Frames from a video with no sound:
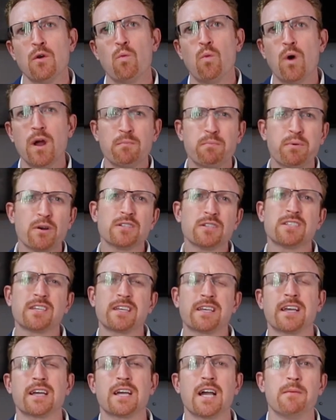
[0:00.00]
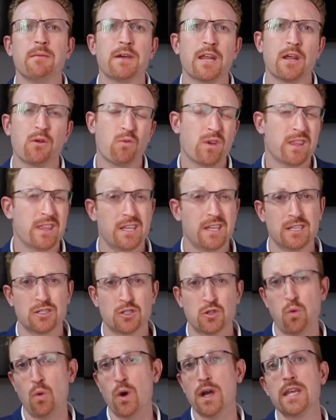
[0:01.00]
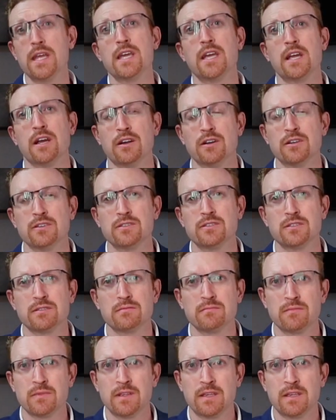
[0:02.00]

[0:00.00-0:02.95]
one person can come in and within 20 years